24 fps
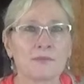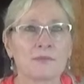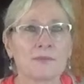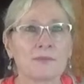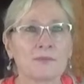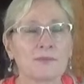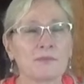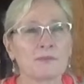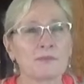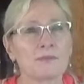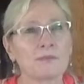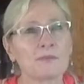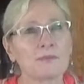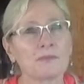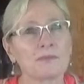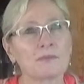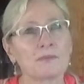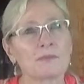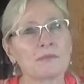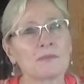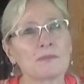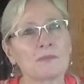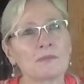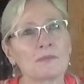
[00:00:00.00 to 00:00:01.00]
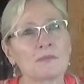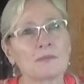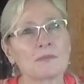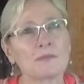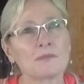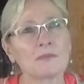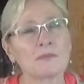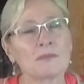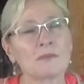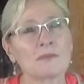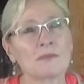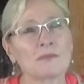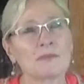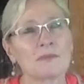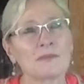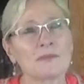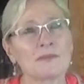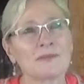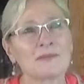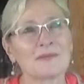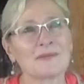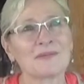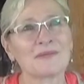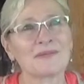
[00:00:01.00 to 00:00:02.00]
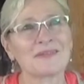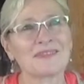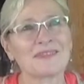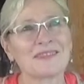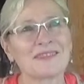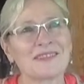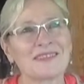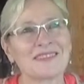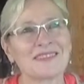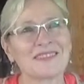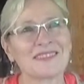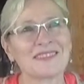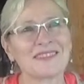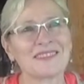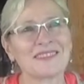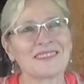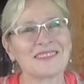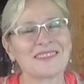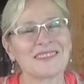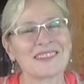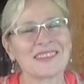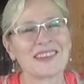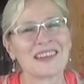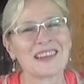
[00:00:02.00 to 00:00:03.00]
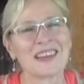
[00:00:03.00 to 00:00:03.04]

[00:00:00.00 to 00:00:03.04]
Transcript: Is there anyone who helped you throughout the process?